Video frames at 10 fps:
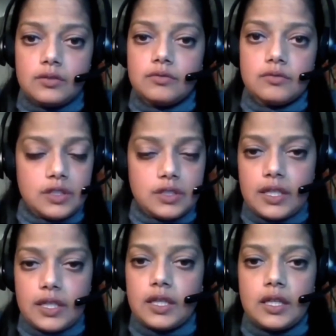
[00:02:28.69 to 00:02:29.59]
just
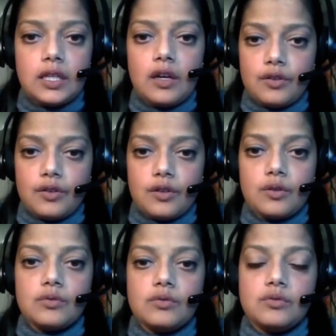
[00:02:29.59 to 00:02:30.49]
like any
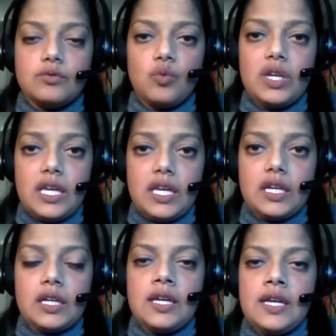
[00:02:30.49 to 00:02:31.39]
other week.